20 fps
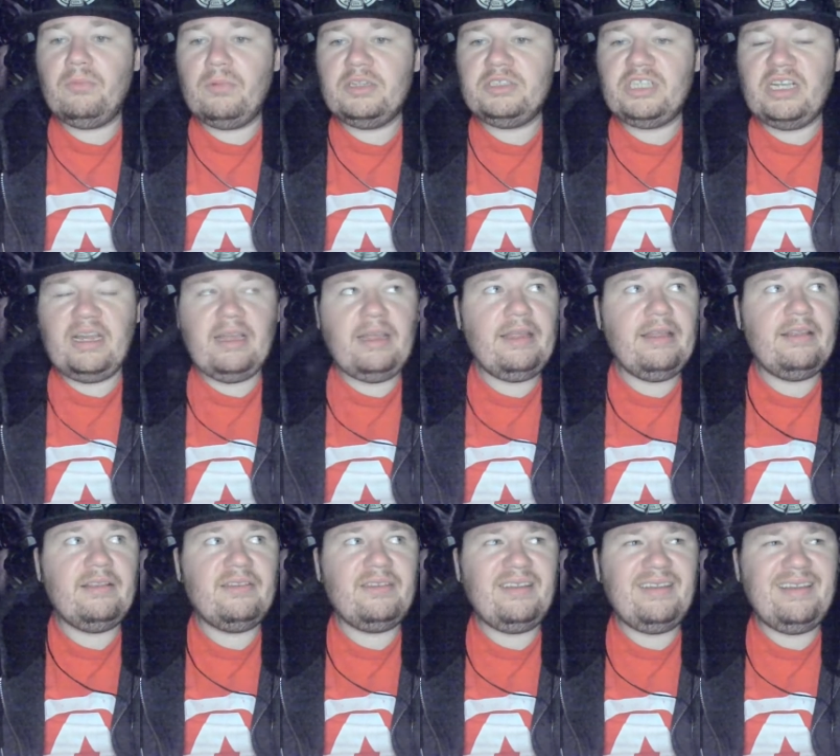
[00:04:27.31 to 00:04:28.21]
which
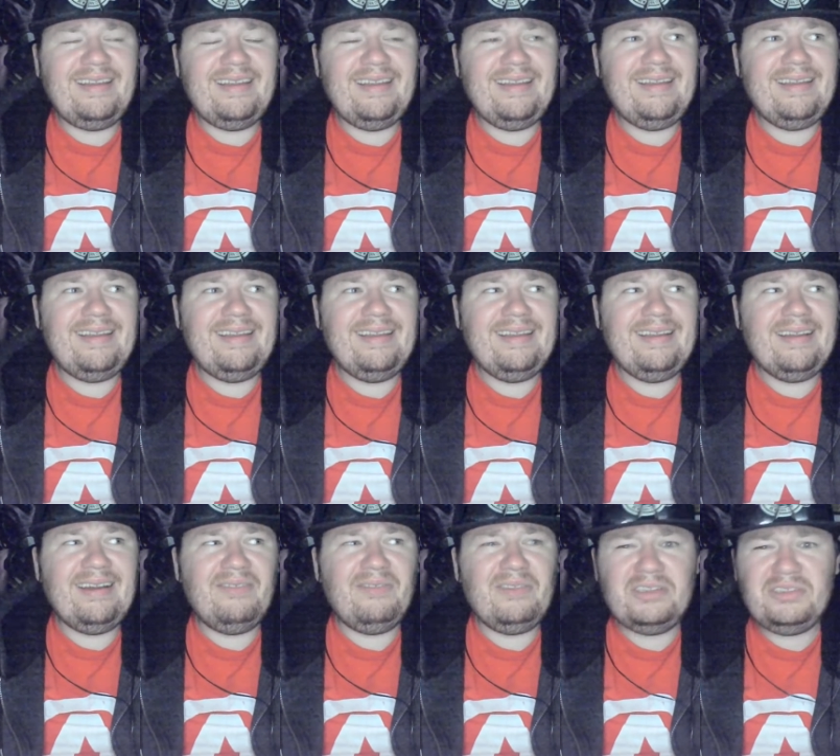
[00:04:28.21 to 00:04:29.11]
is the
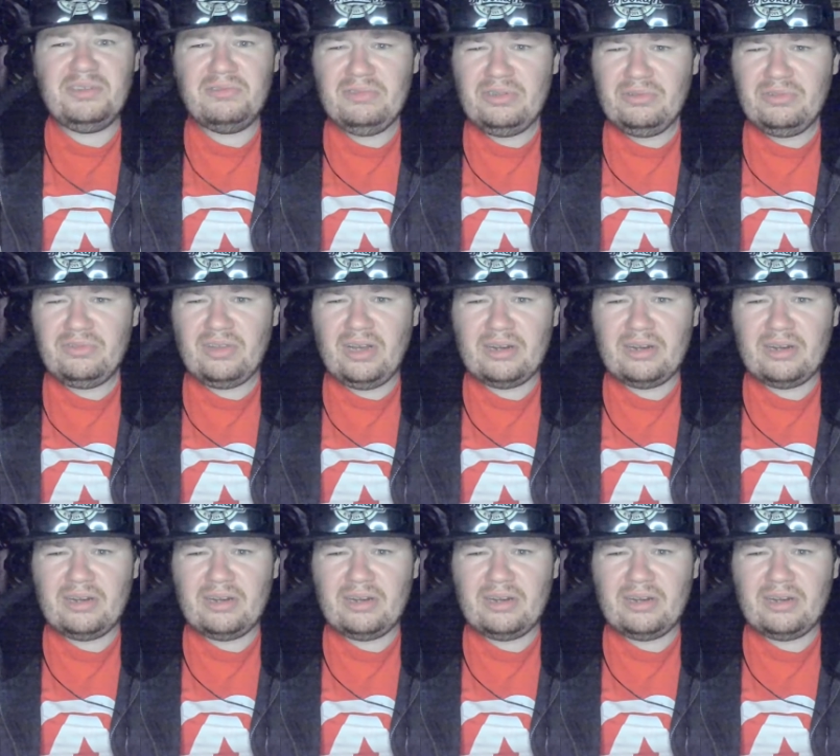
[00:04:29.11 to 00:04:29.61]
official rules.